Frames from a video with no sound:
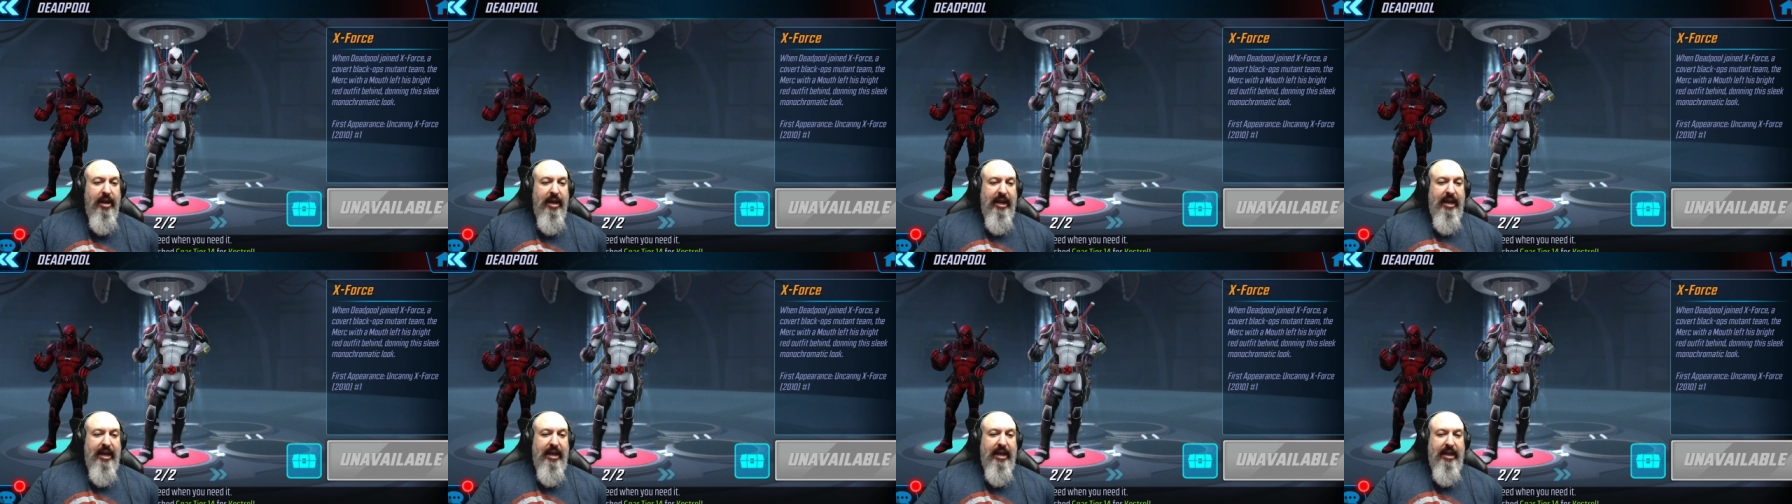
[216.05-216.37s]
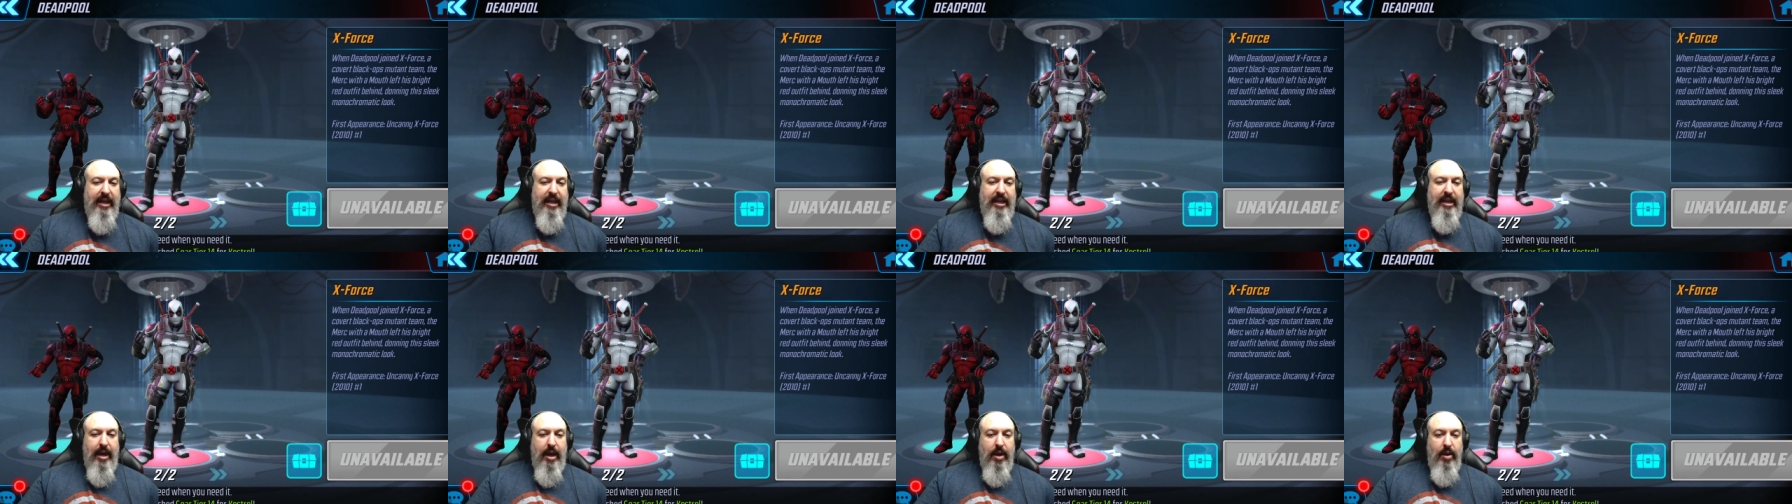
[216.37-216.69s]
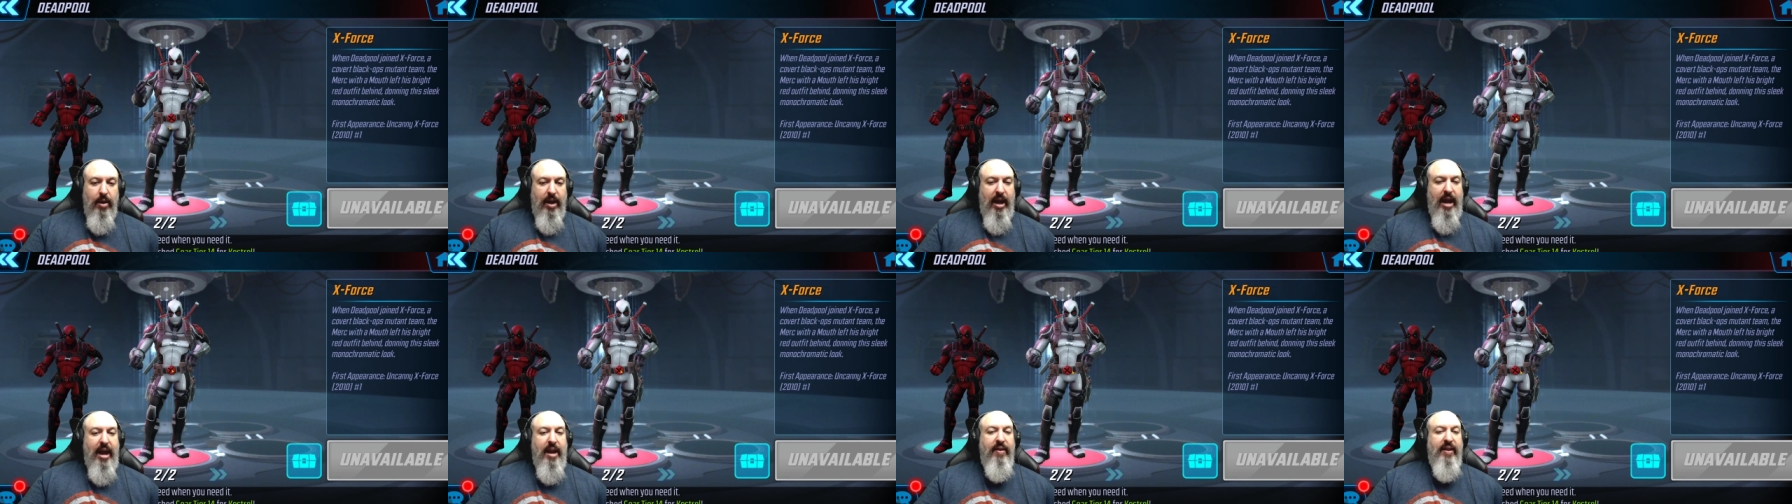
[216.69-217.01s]
It and,
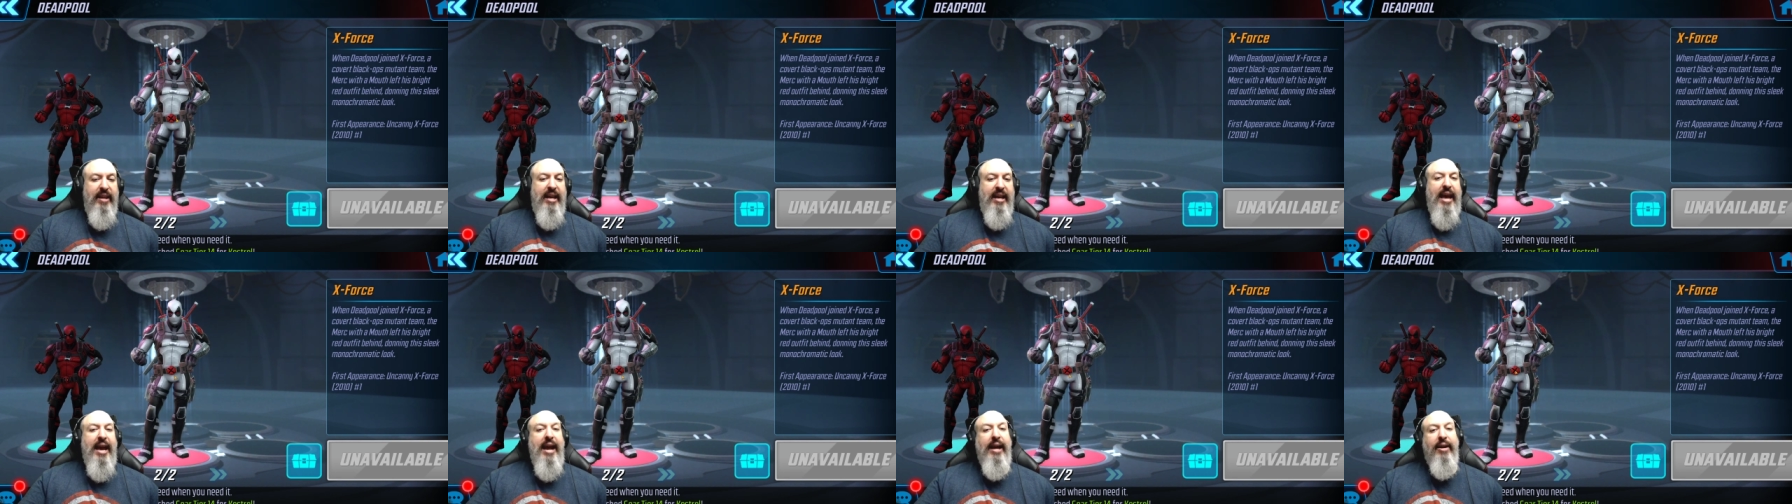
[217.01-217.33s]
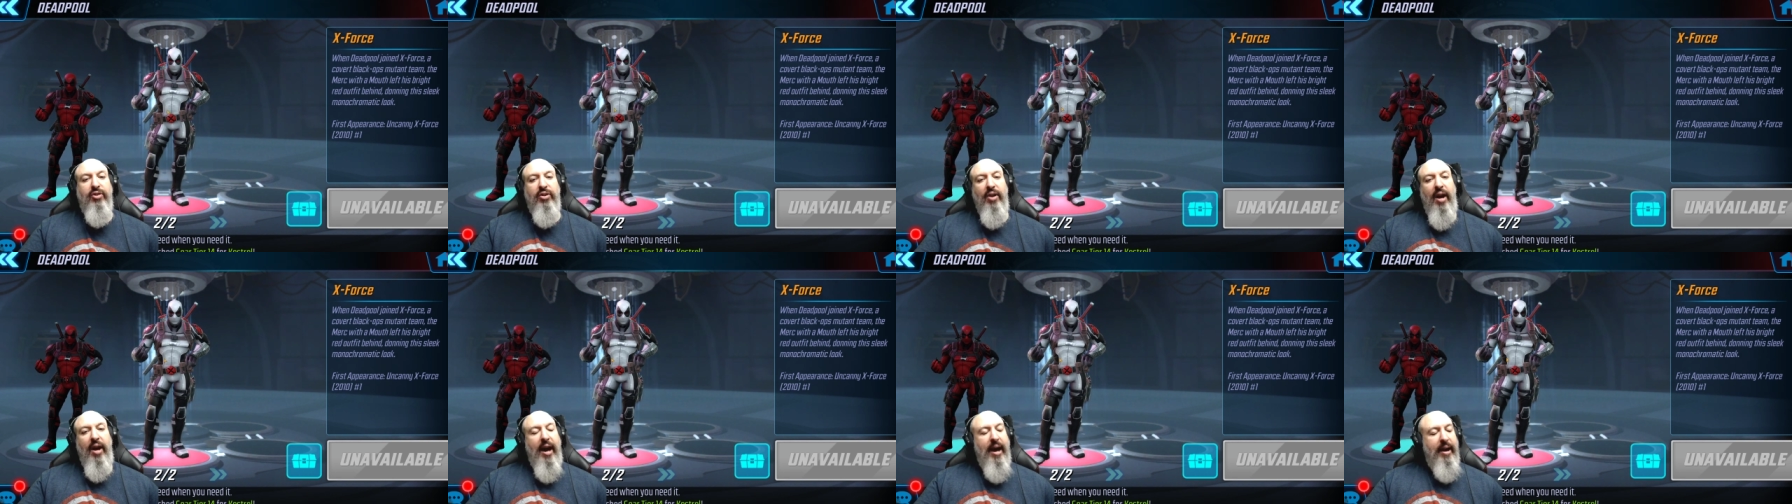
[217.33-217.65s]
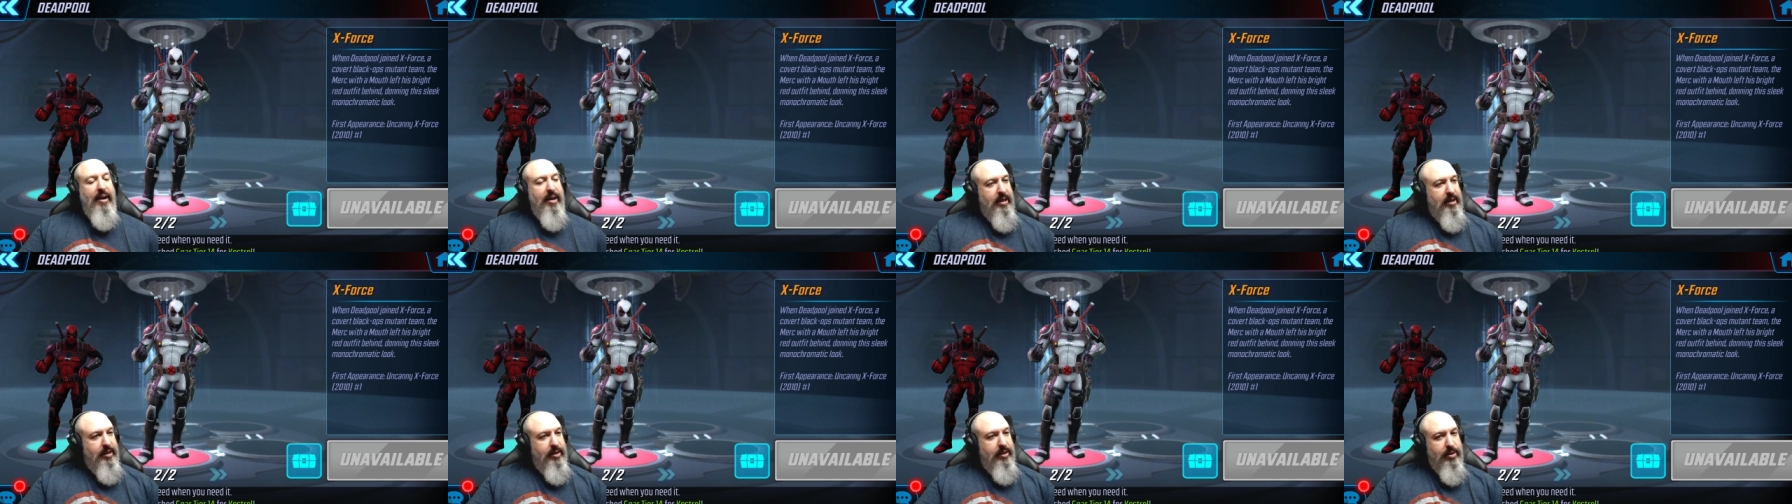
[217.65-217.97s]
and the X on
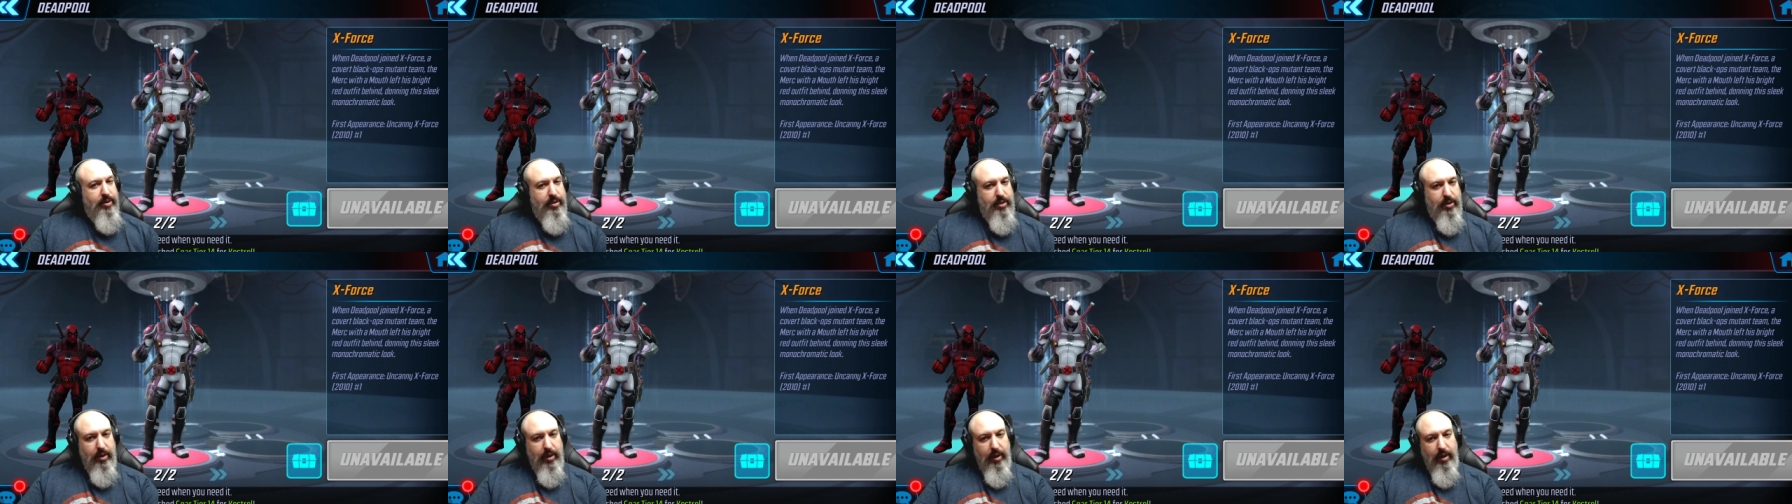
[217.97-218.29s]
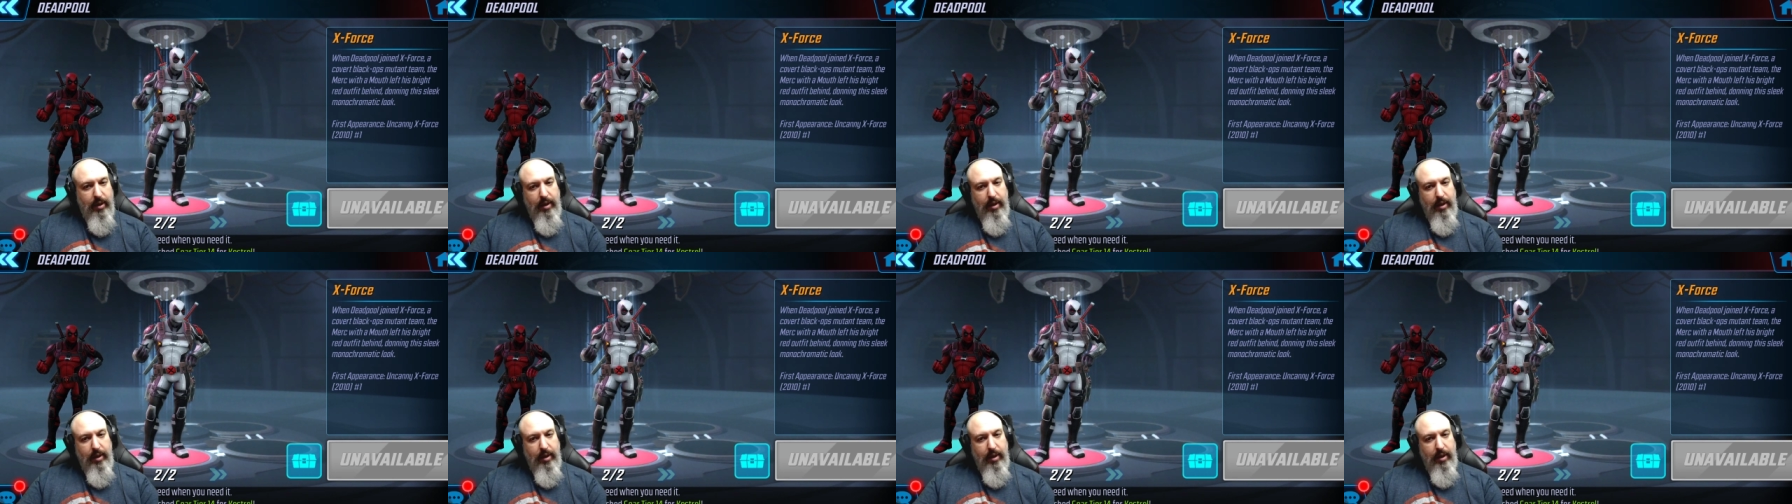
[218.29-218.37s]
his